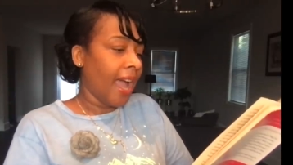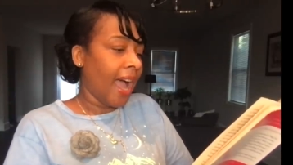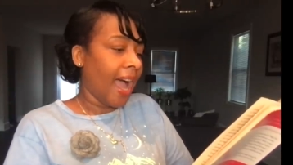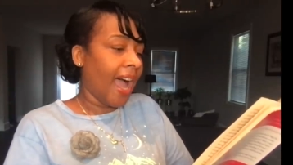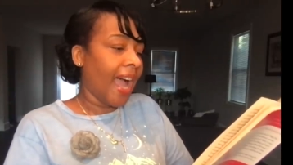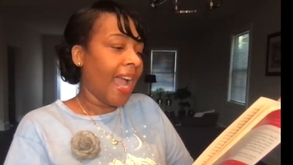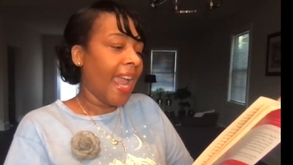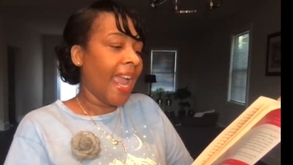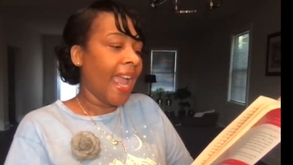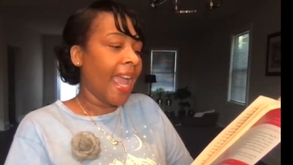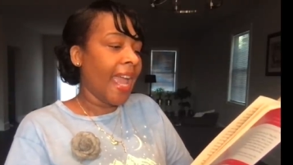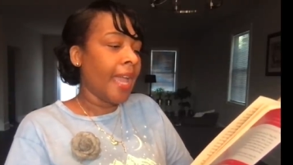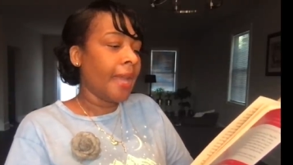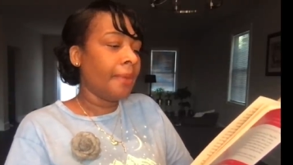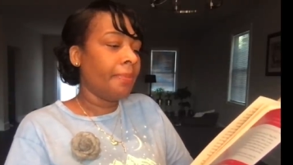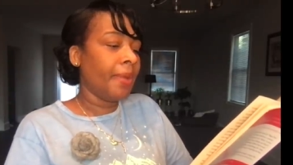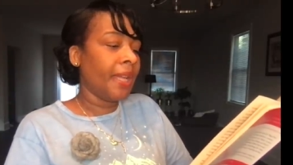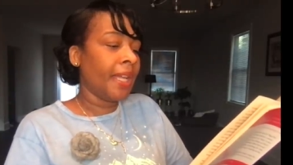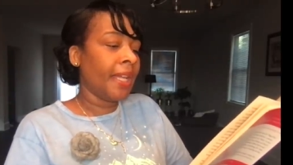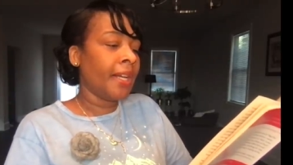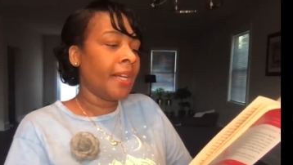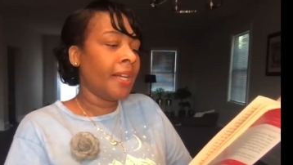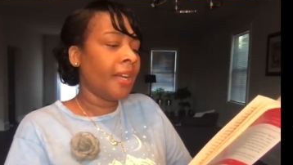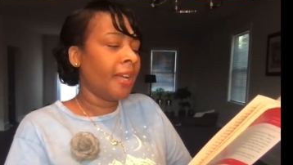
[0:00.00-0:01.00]
I had
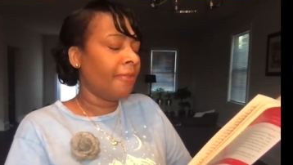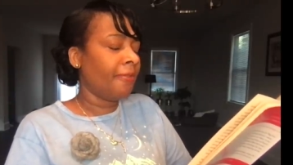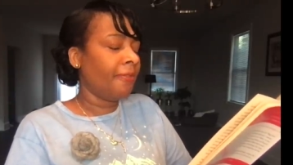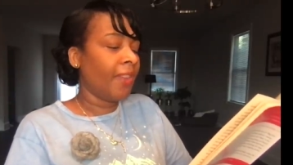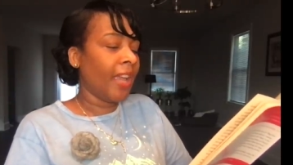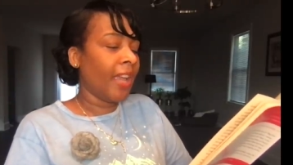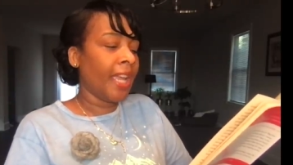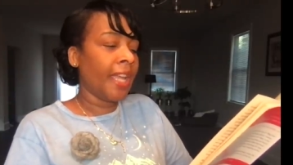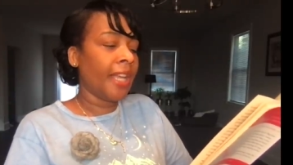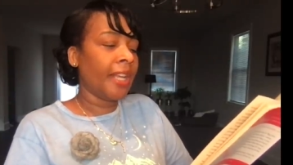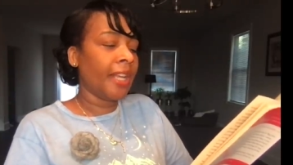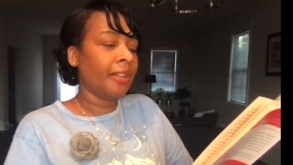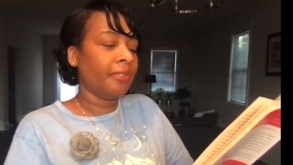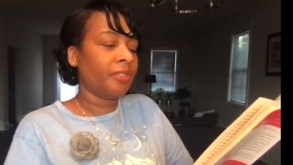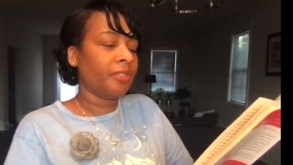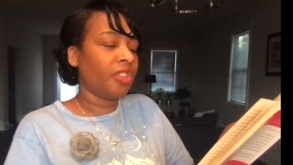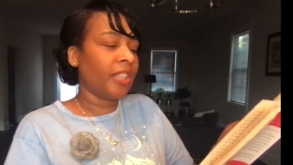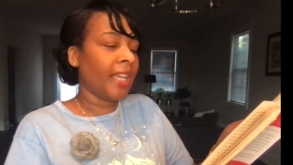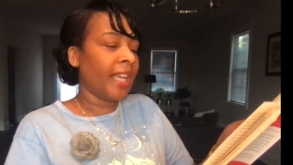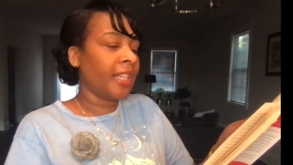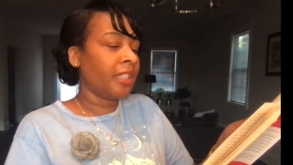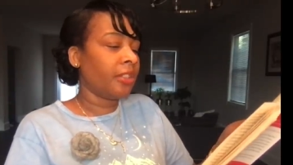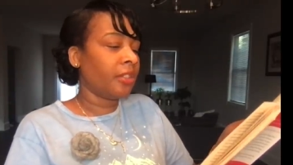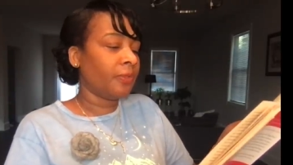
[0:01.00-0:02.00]
been a fan of
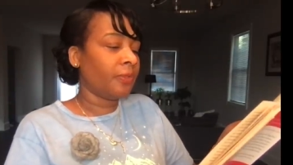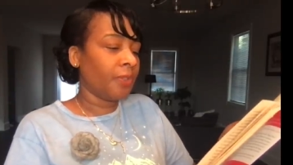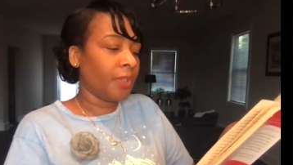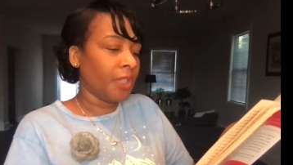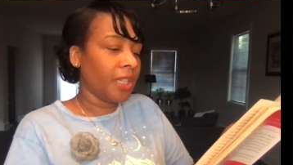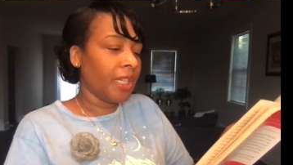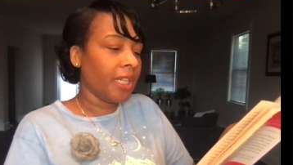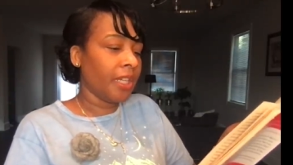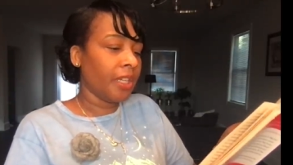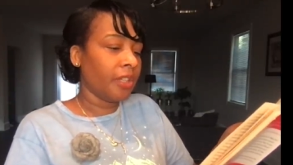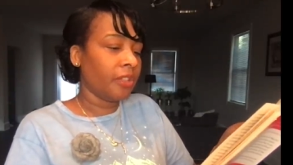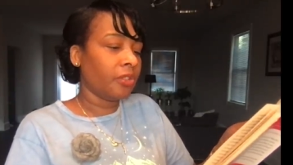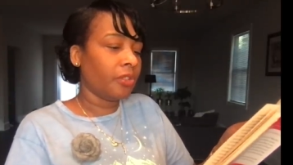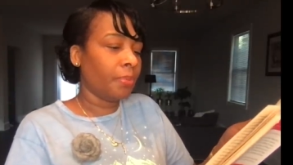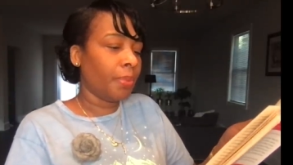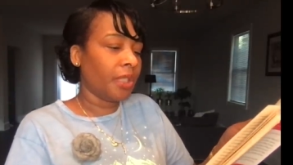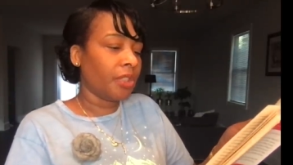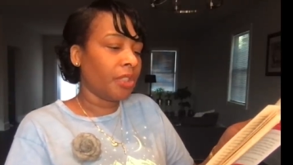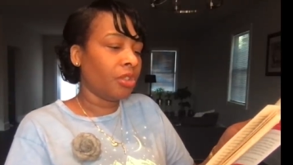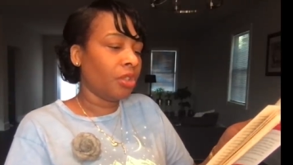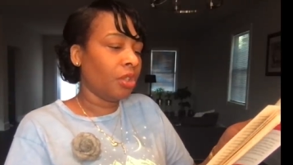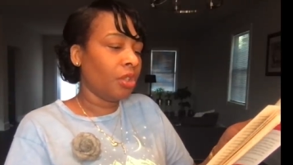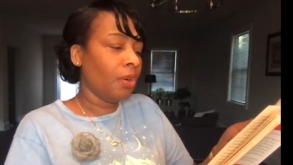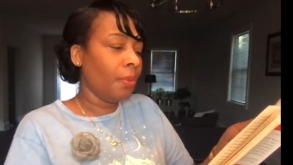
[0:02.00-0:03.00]
Janet for years,
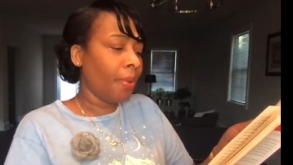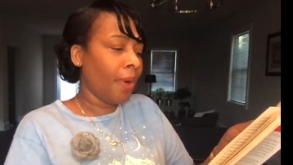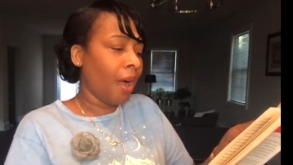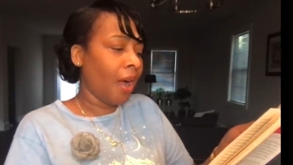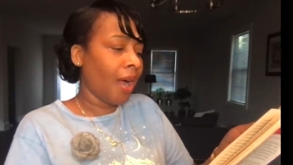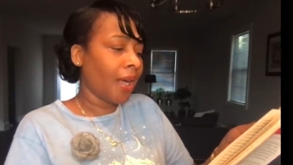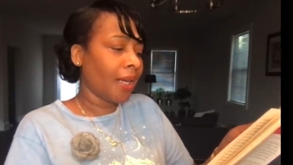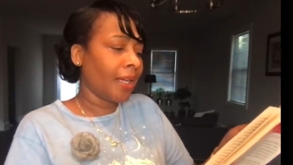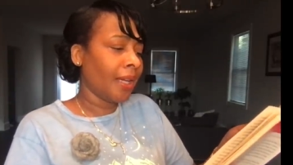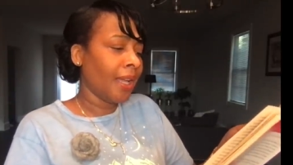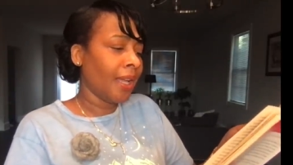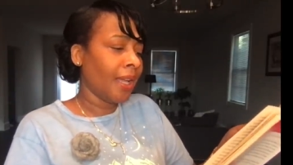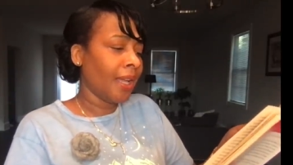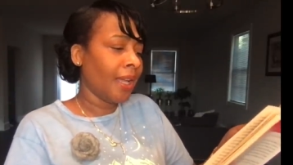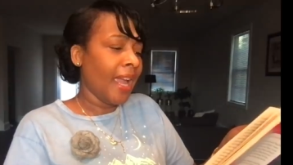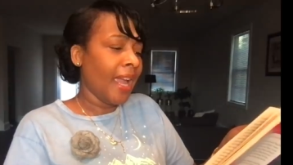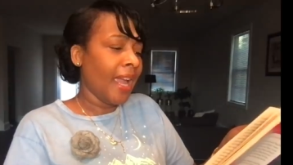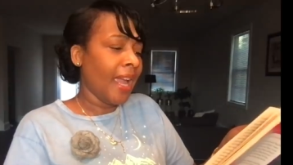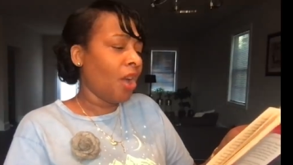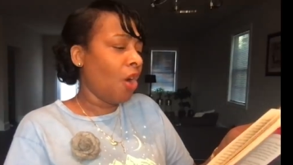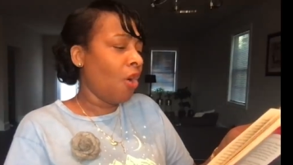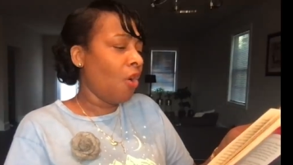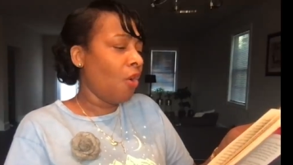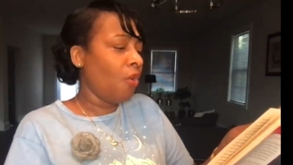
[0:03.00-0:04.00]
but Tupac
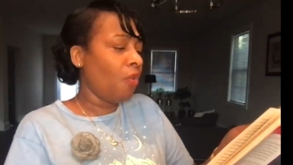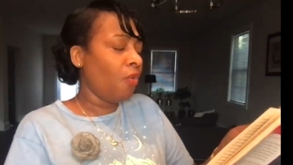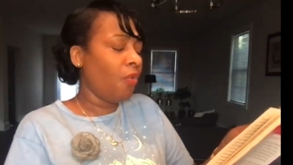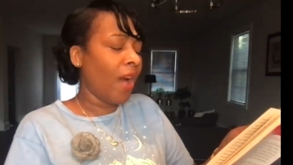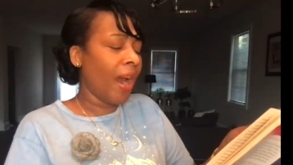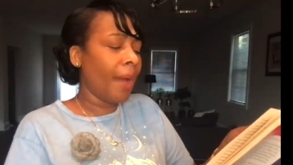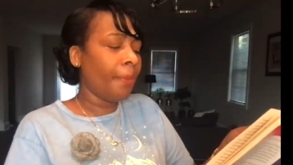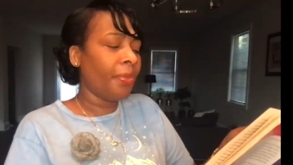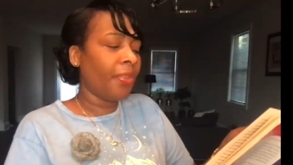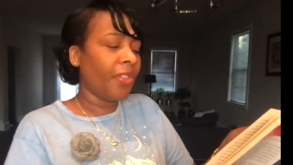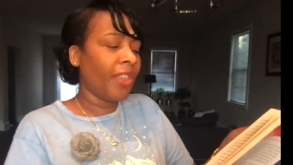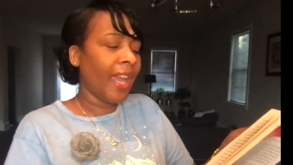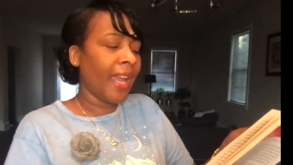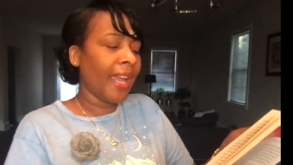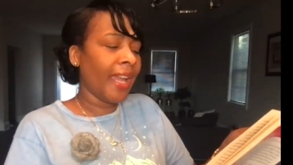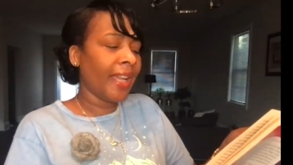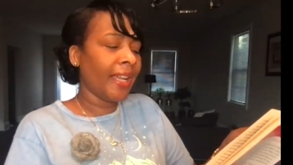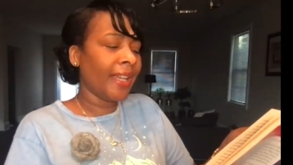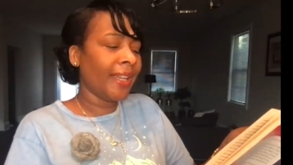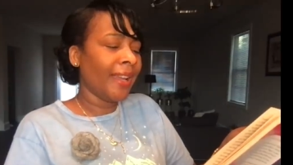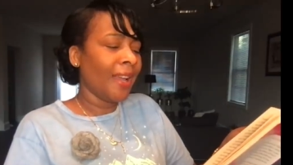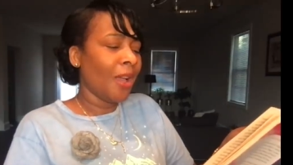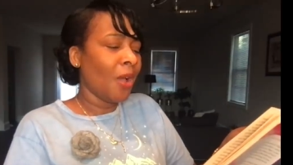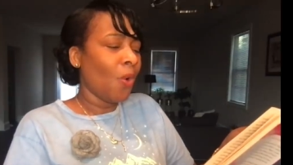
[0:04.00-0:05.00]
and the whole rap
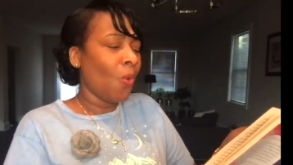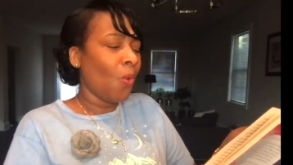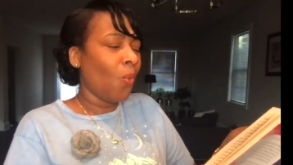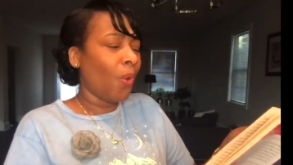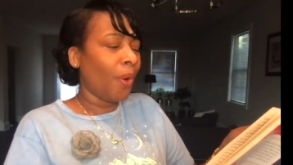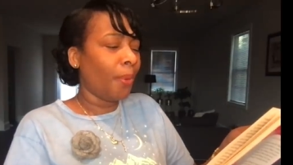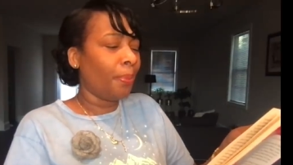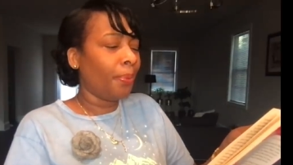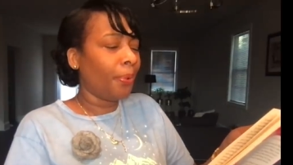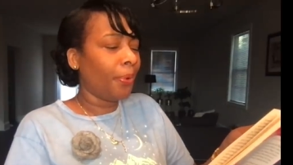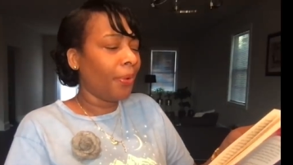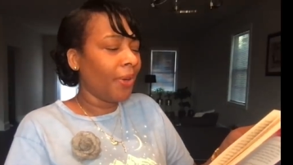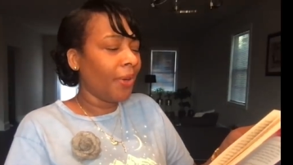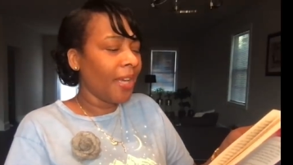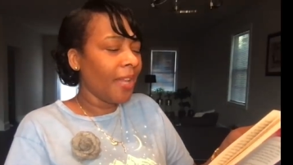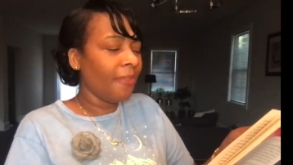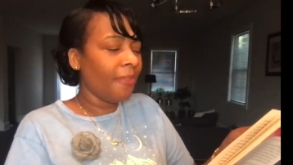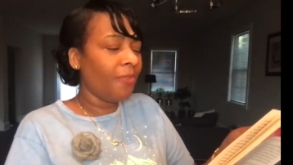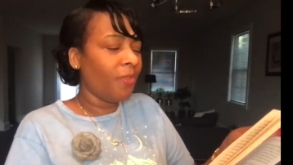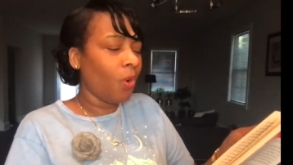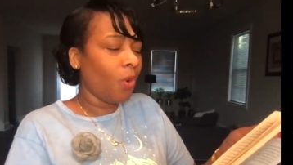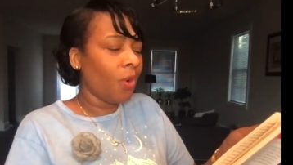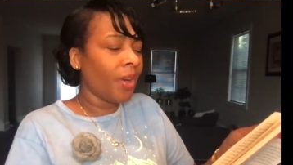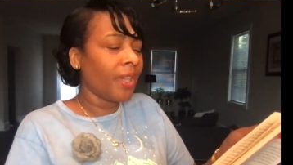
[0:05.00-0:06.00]
thing were
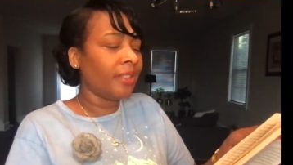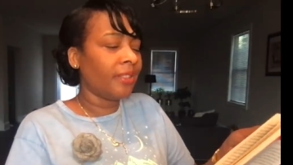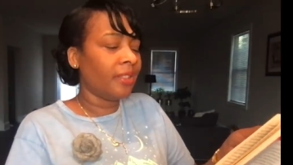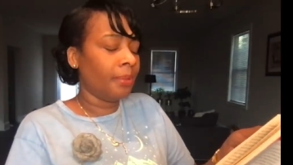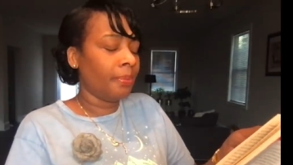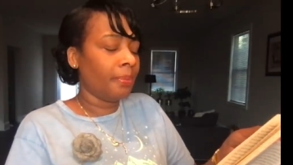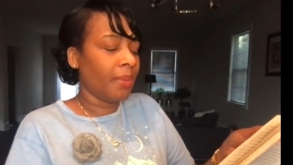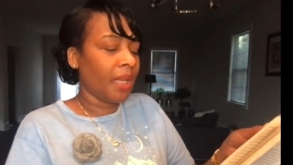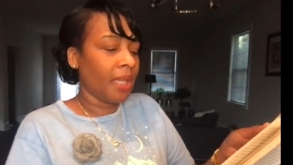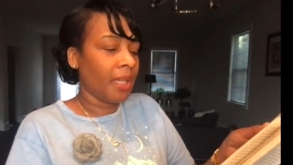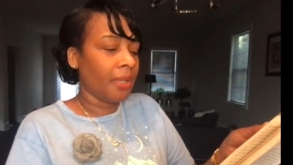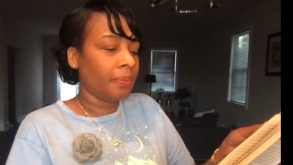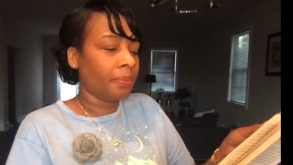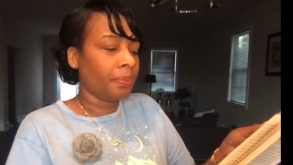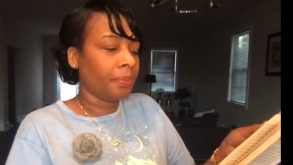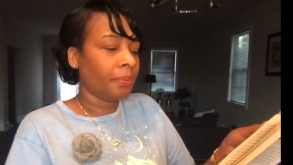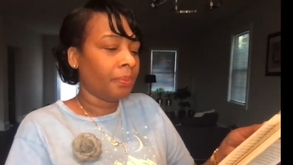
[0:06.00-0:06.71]
pretty foreign to me.